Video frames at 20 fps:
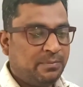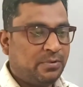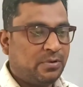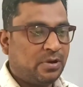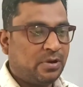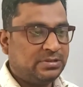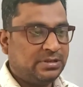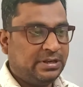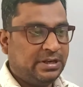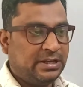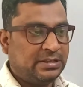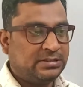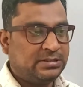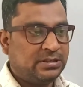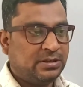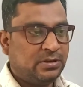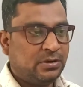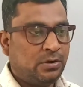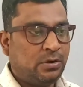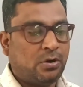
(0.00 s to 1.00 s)
Because it
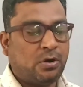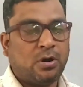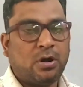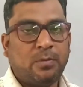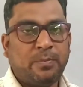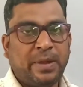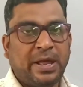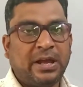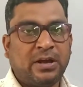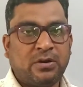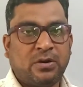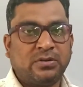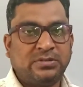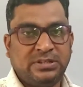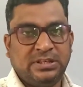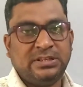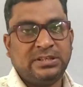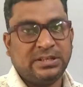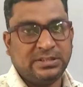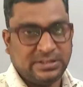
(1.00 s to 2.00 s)
is drop across
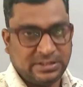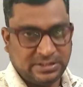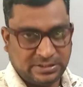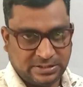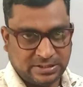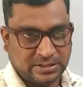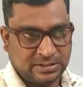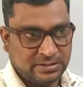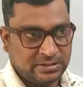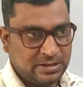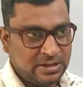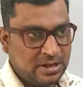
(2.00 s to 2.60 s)
each resistor.